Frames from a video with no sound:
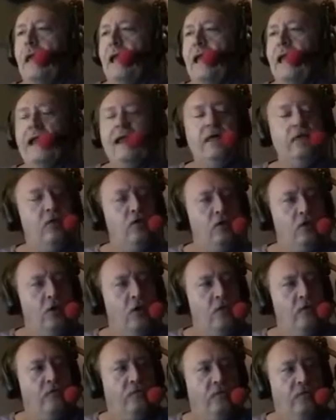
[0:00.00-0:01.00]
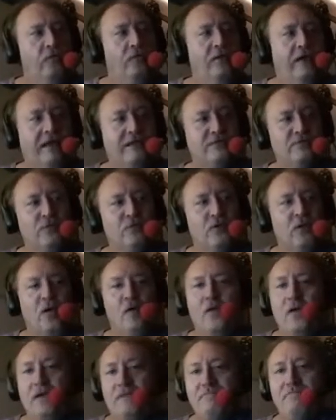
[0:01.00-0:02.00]
And I look over as we're
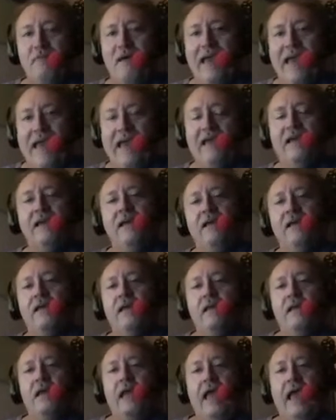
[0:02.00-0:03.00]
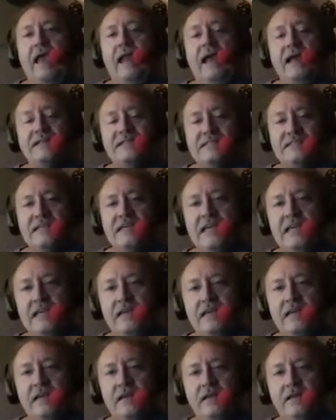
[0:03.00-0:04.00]
going back and I
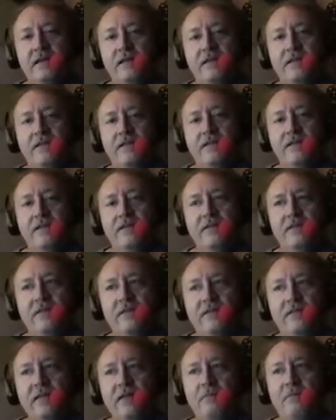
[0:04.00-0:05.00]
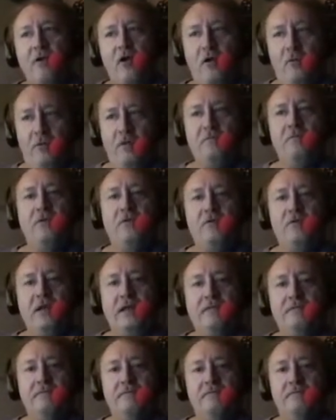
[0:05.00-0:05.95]
see the apartment building,